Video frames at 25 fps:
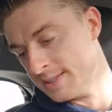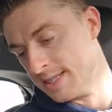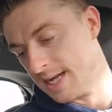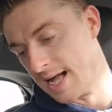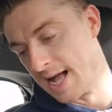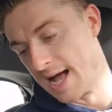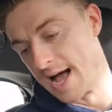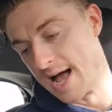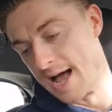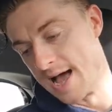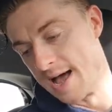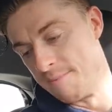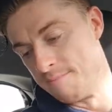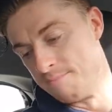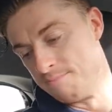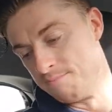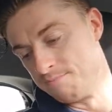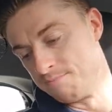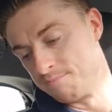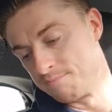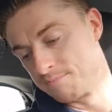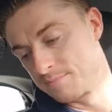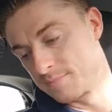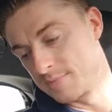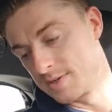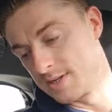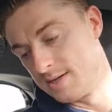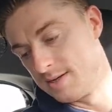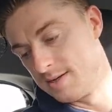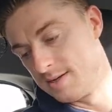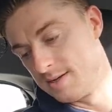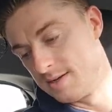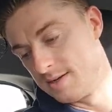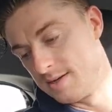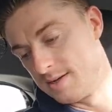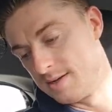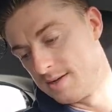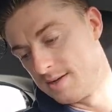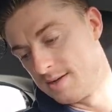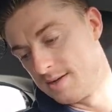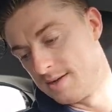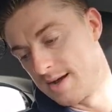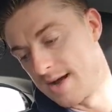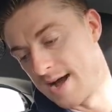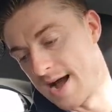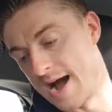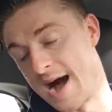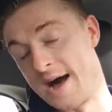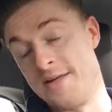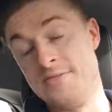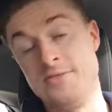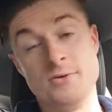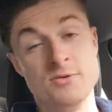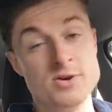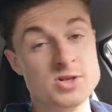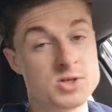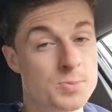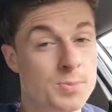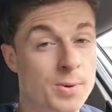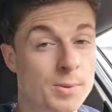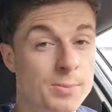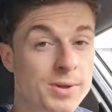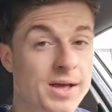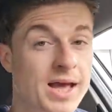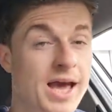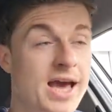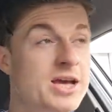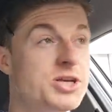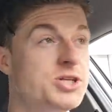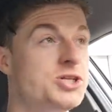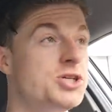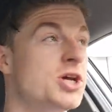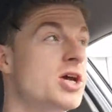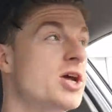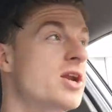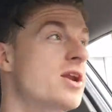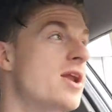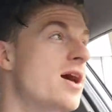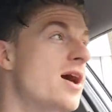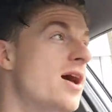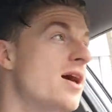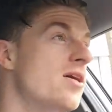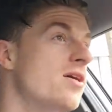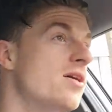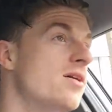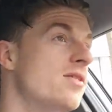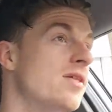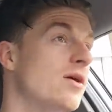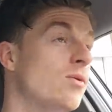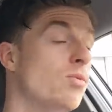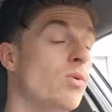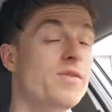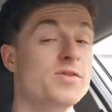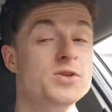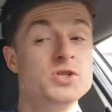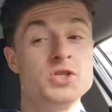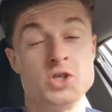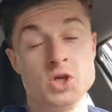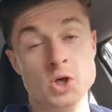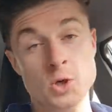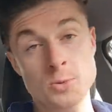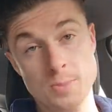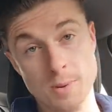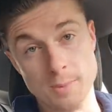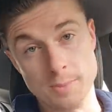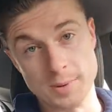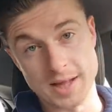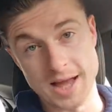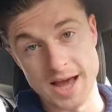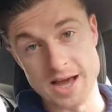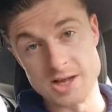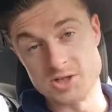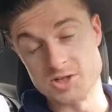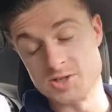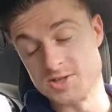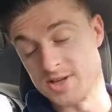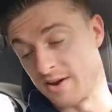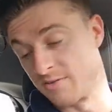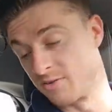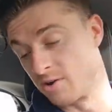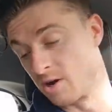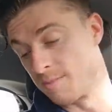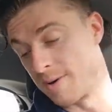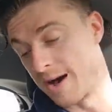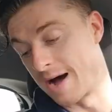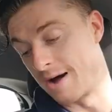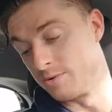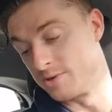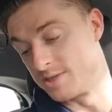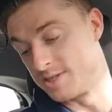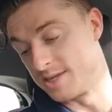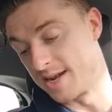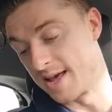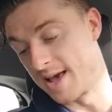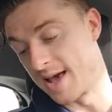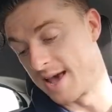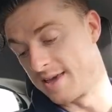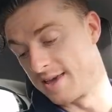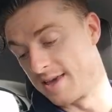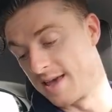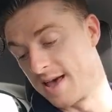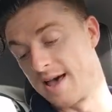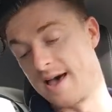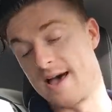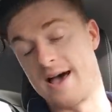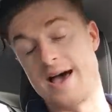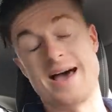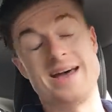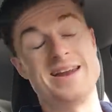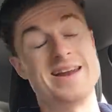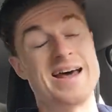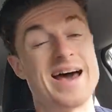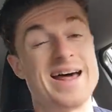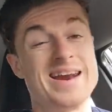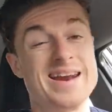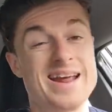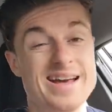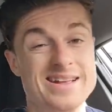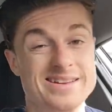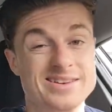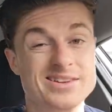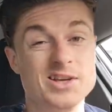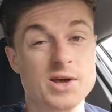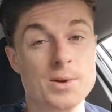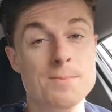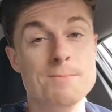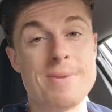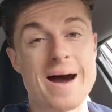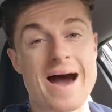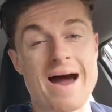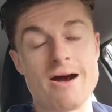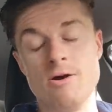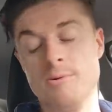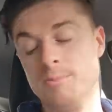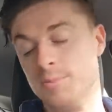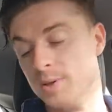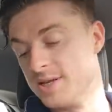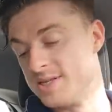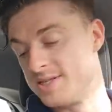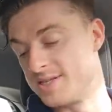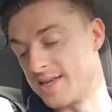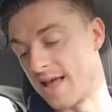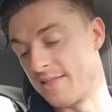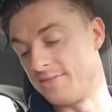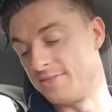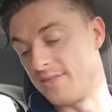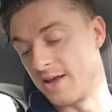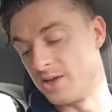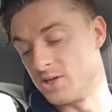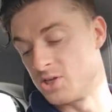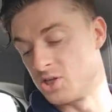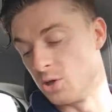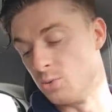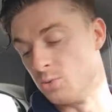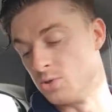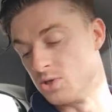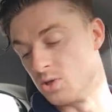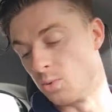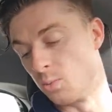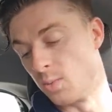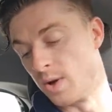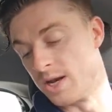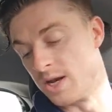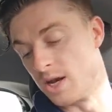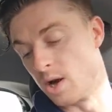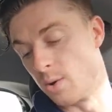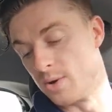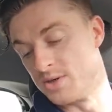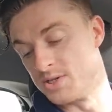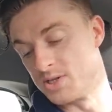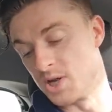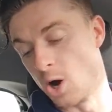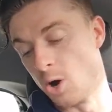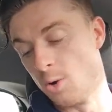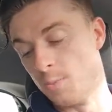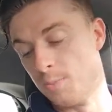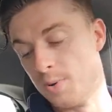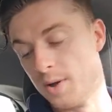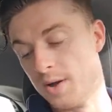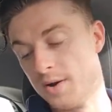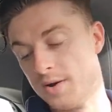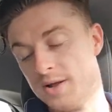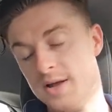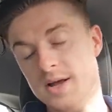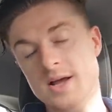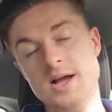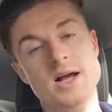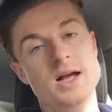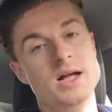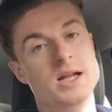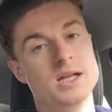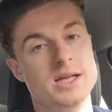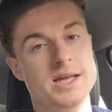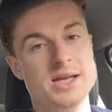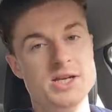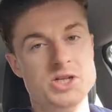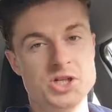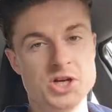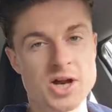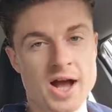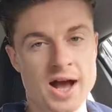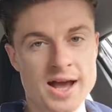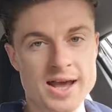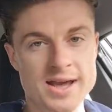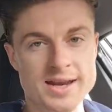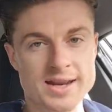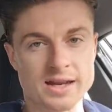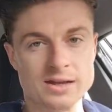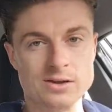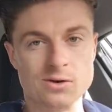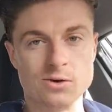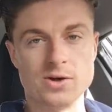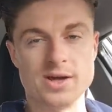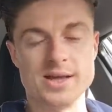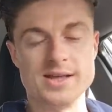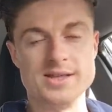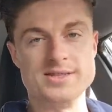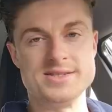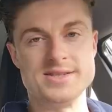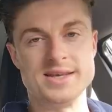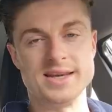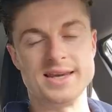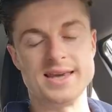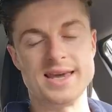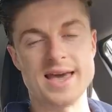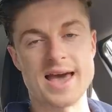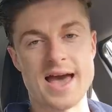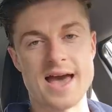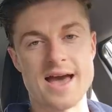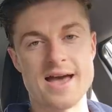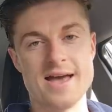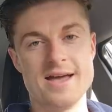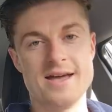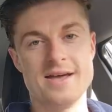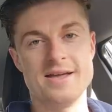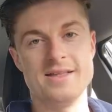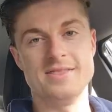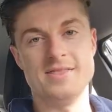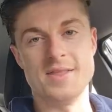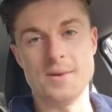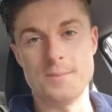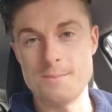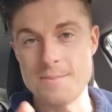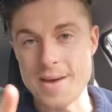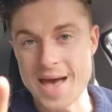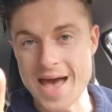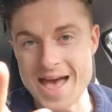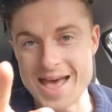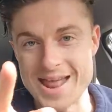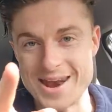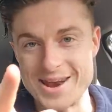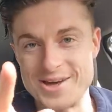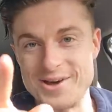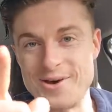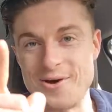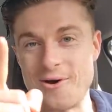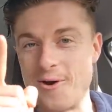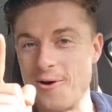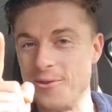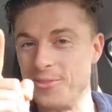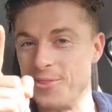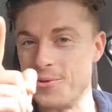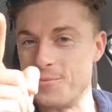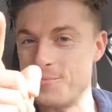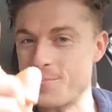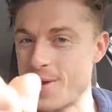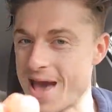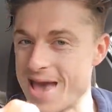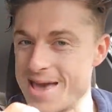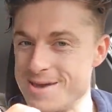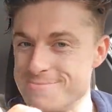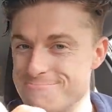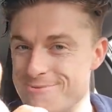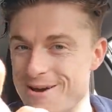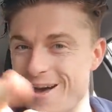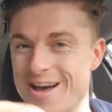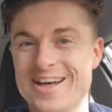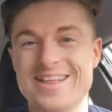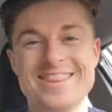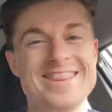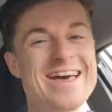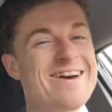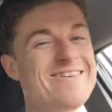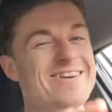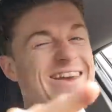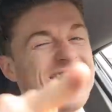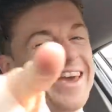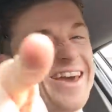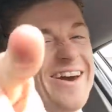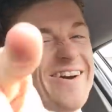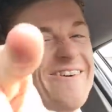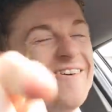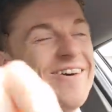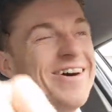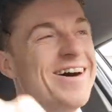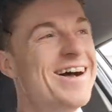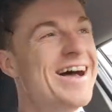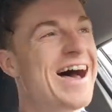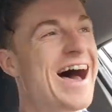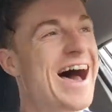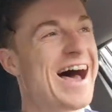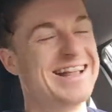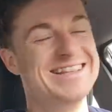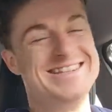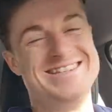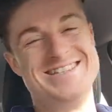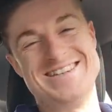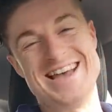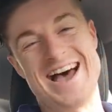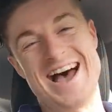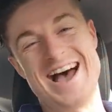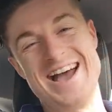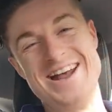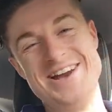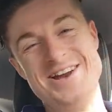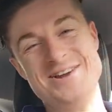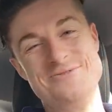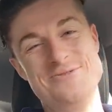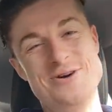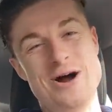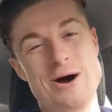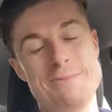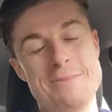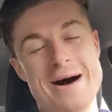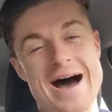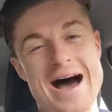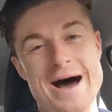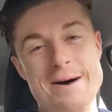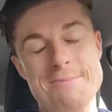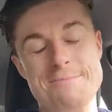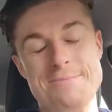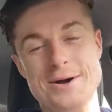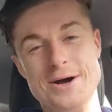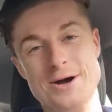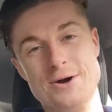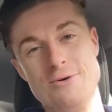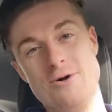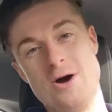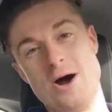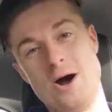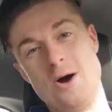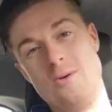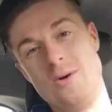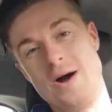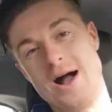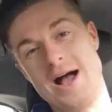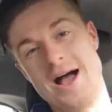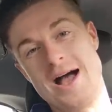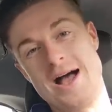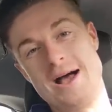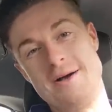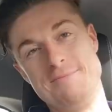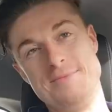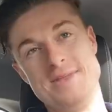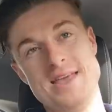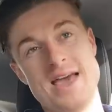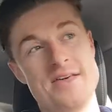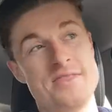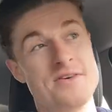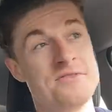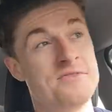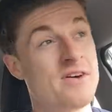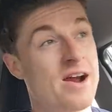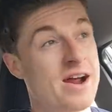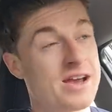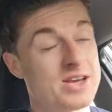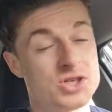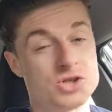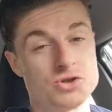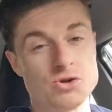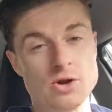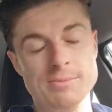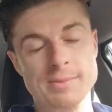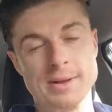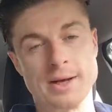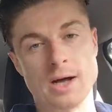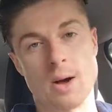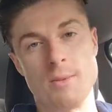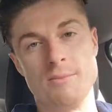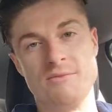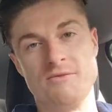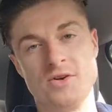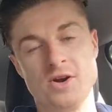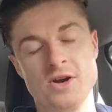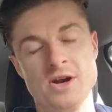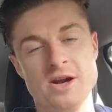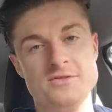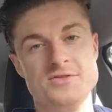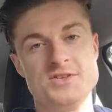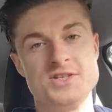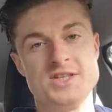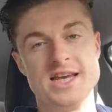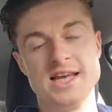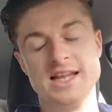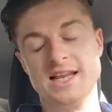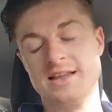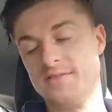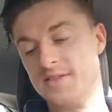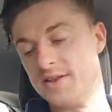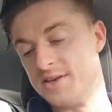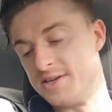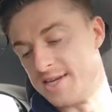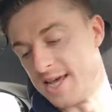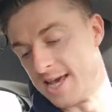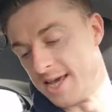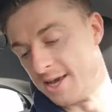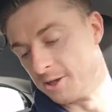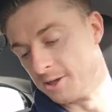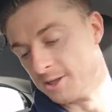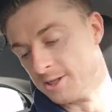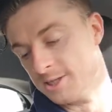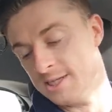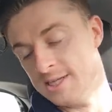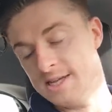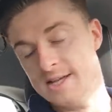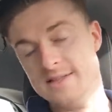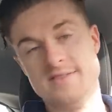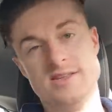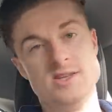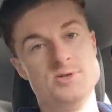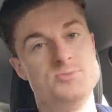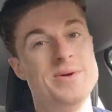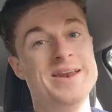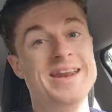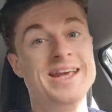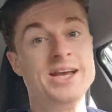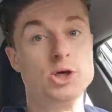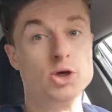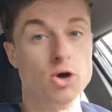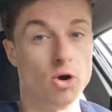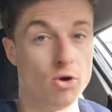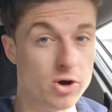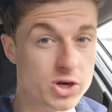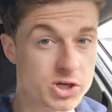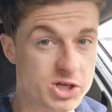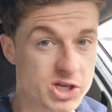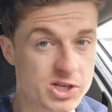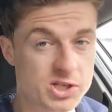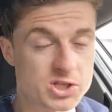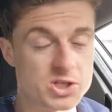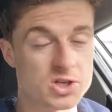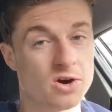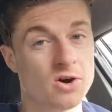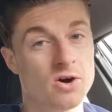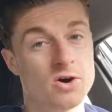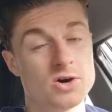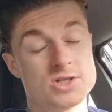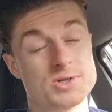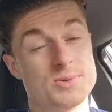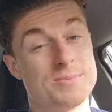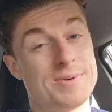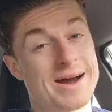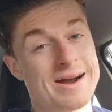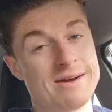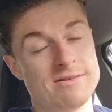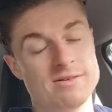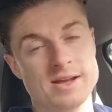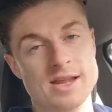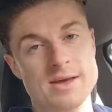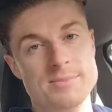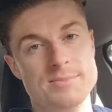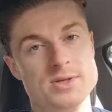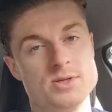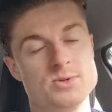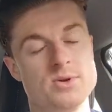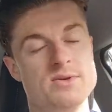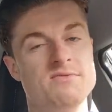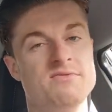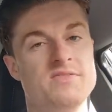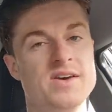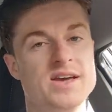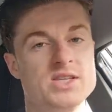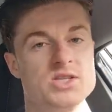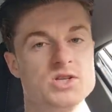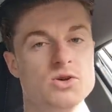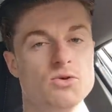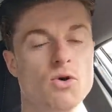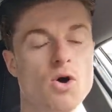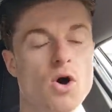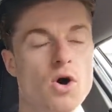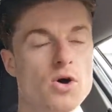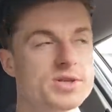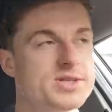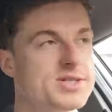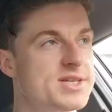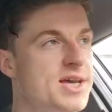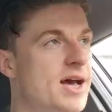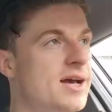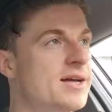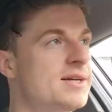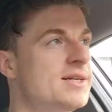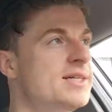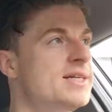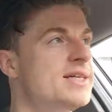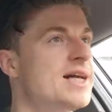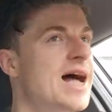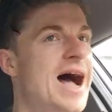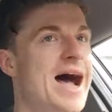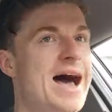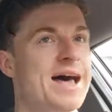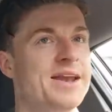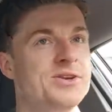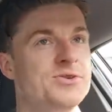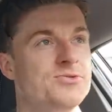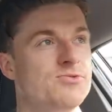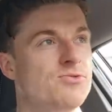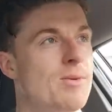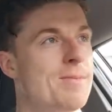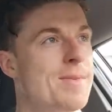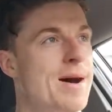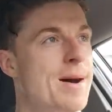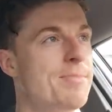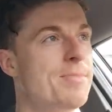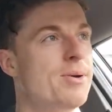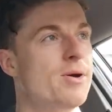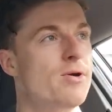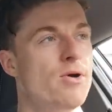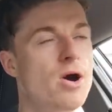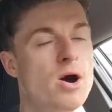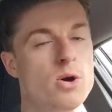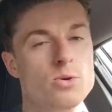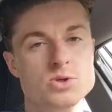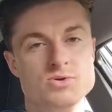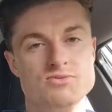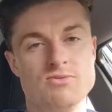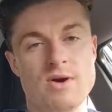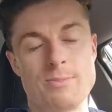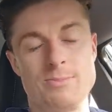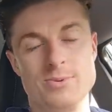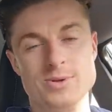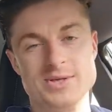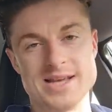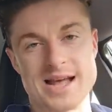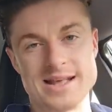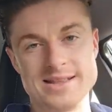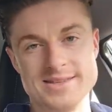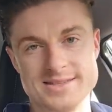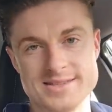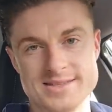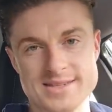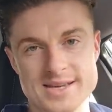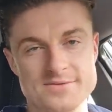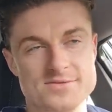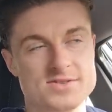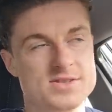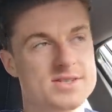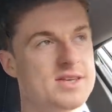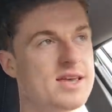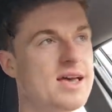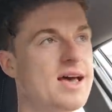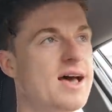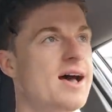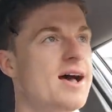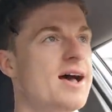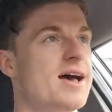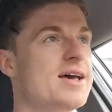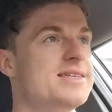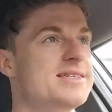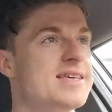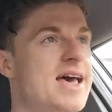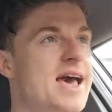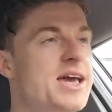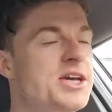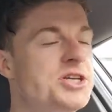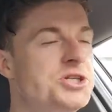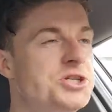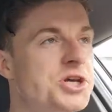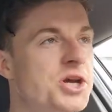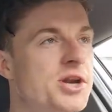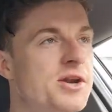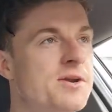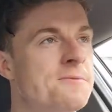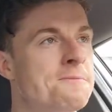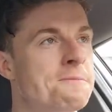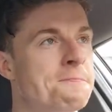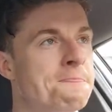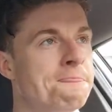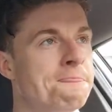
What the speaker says: And there is a publication, well, there's two publications that have come out today and comparably said that as soon as the window is open, Leeds United are looking to get the pen on the paper, there we go, and sign Romain Perraud. Yeah, they're very, extremely confident of sealing the deal. There's been encouraging talks, apparently, between Victor Orta and Romain Perraud's representatives, his agent.